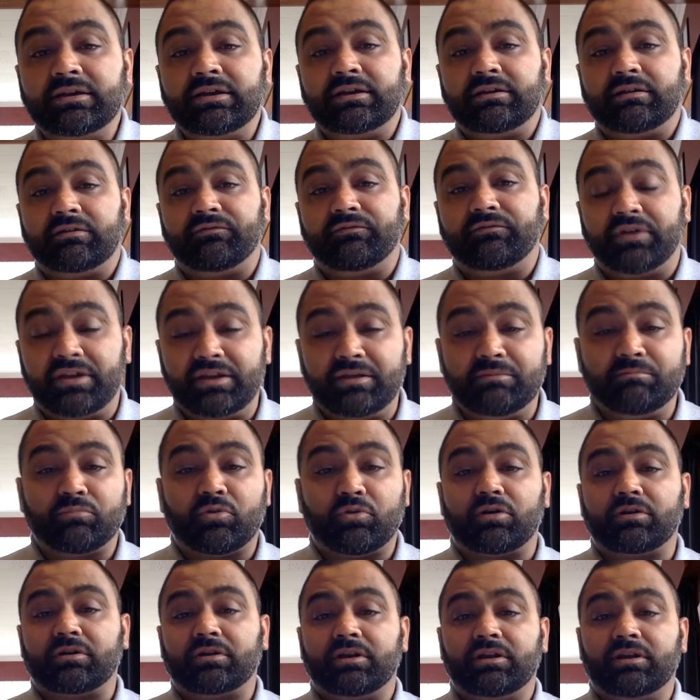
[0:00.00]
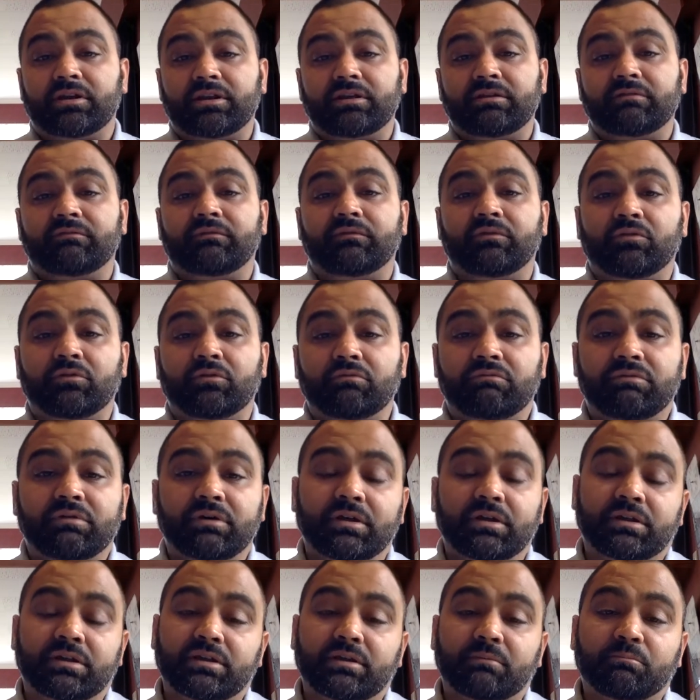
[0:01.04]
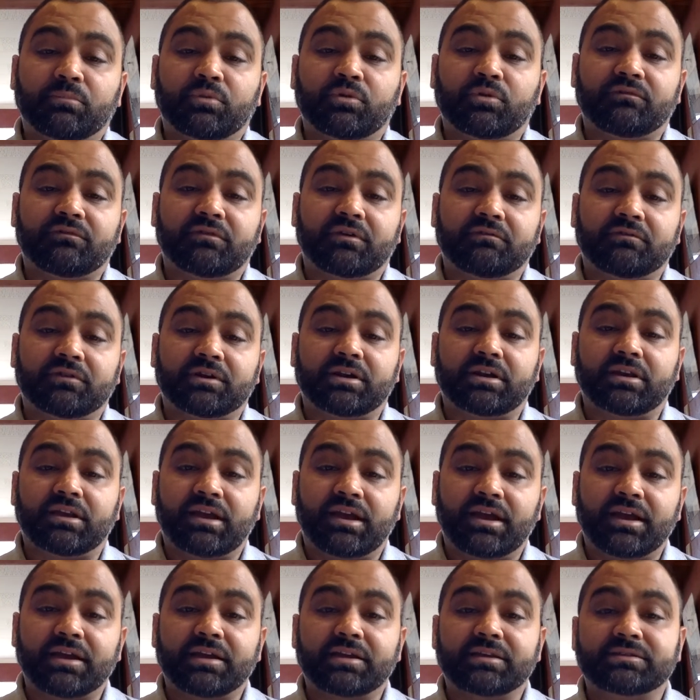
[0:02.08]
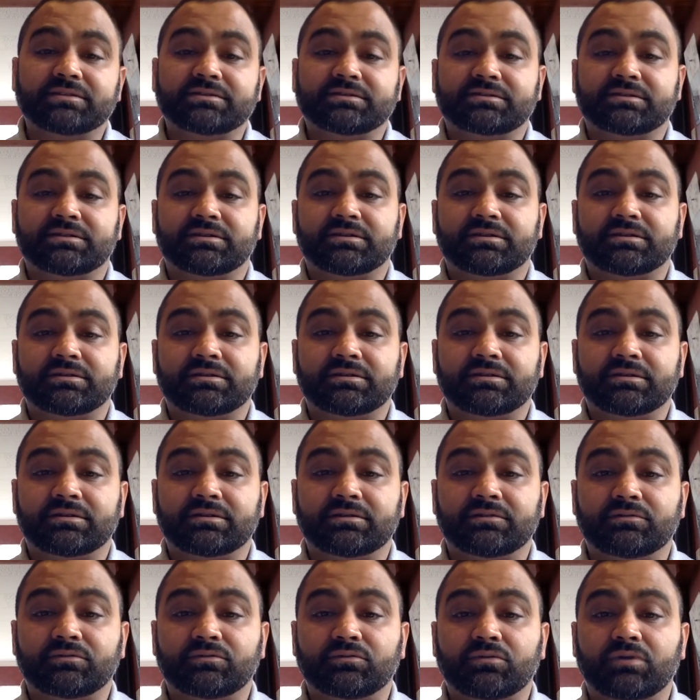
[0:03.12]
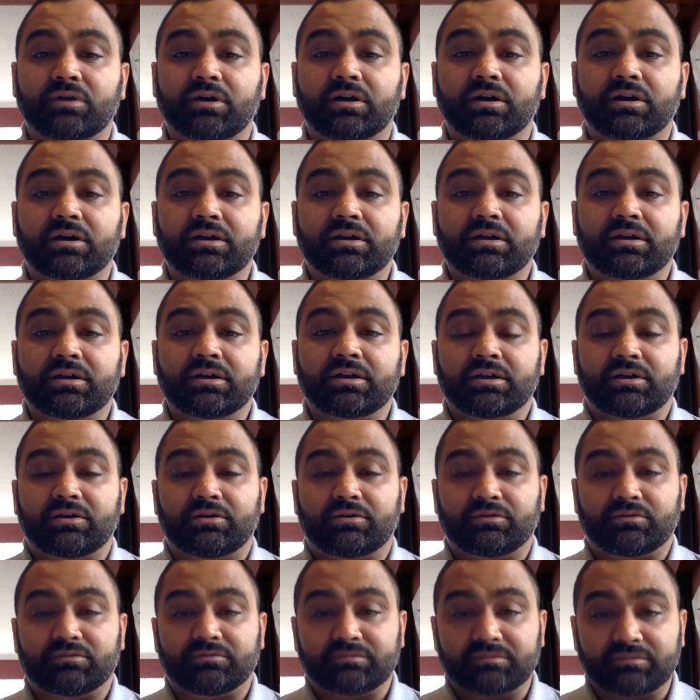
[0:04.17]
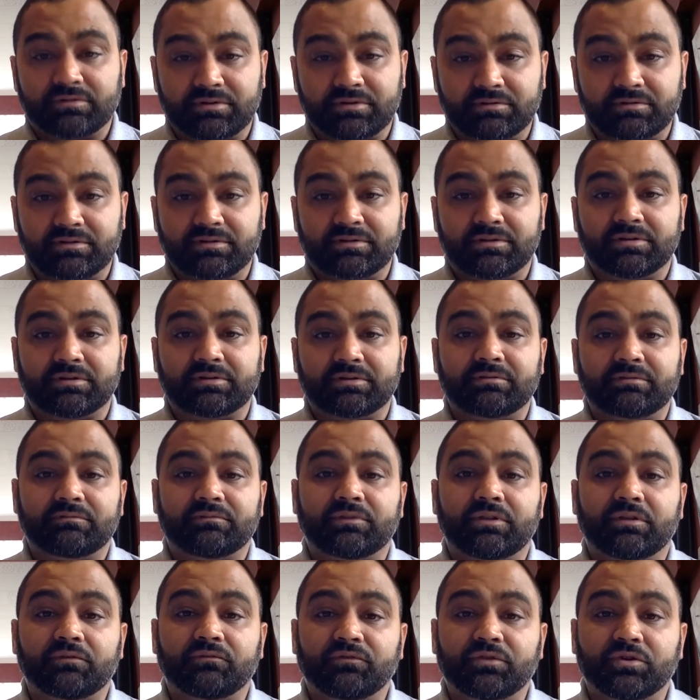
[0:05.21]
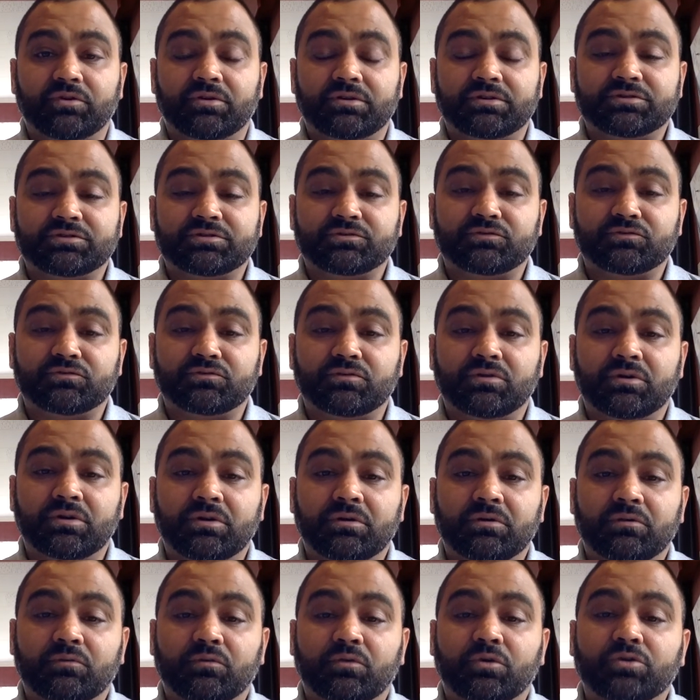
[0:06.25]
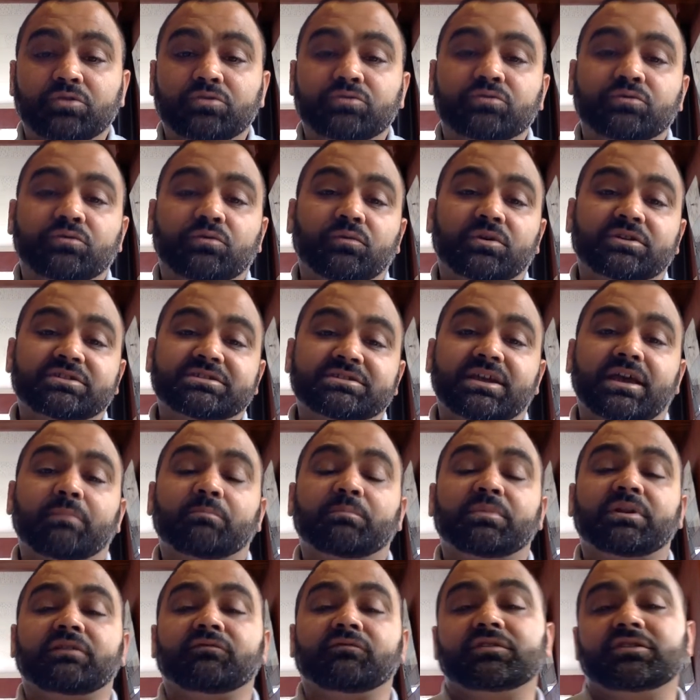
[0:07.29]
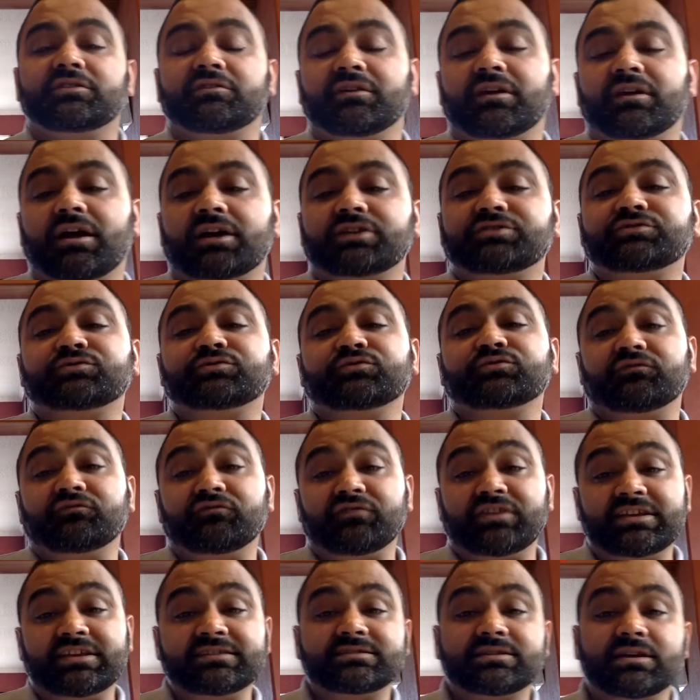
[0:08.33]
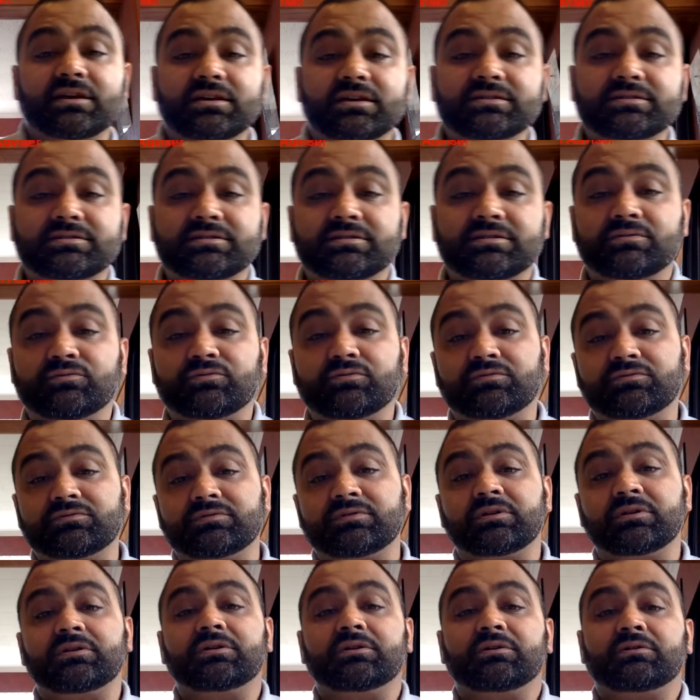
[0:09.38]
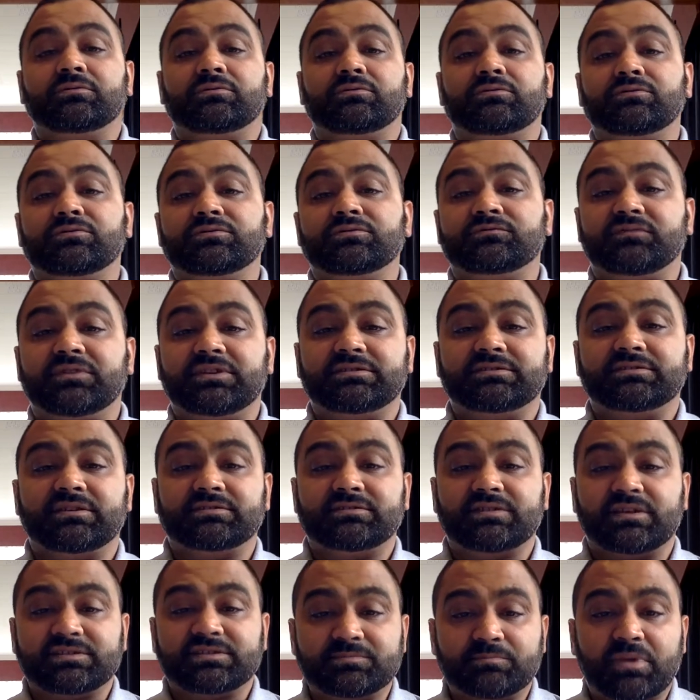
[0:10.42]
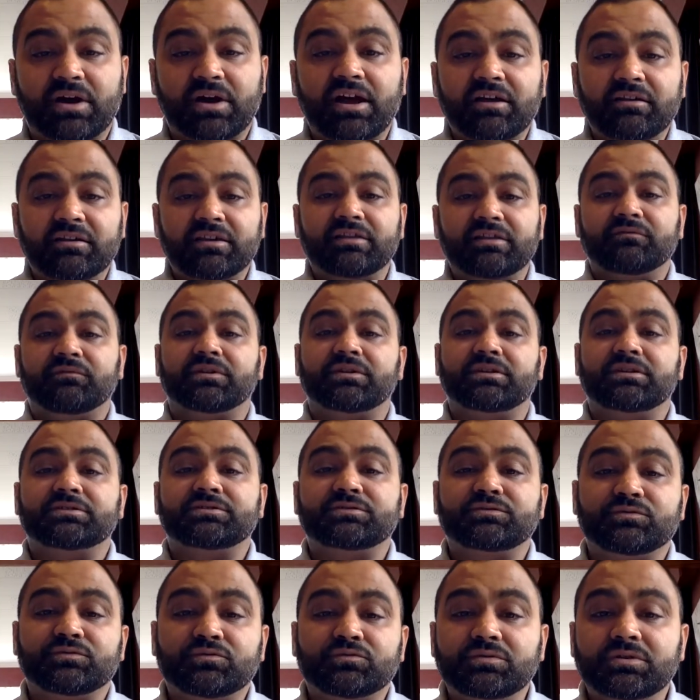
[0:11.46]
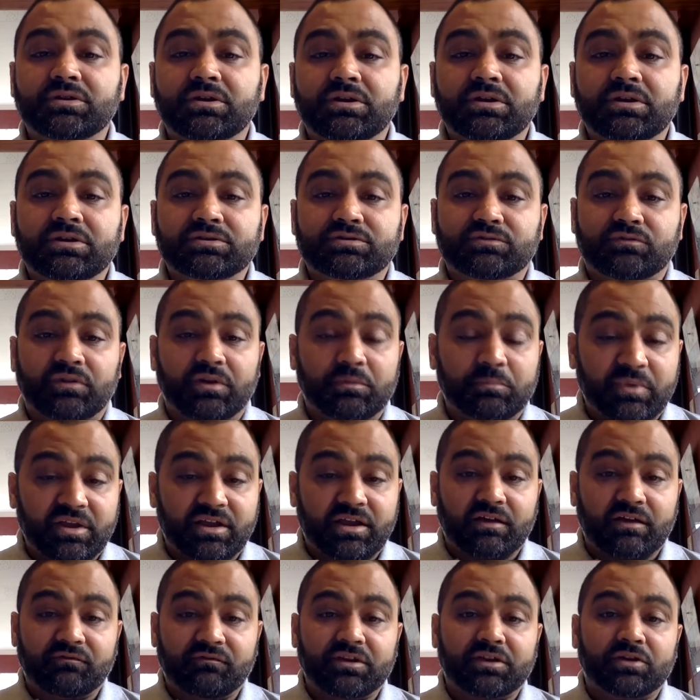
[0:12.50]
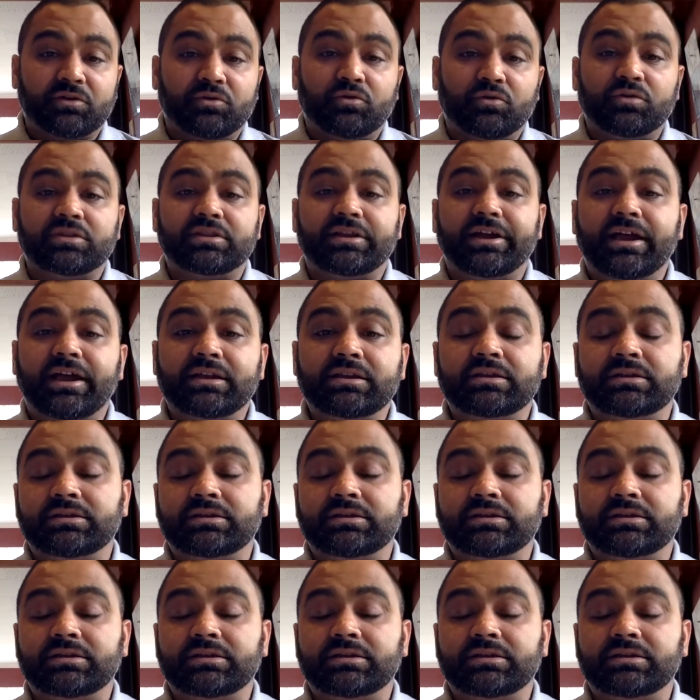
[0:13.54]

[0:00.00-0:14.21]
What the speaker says: very importantly for number of our clients who are the viewers who want to know what's happening with regards to the visas, whose visa is expiring very soon. So we'll be covering all that.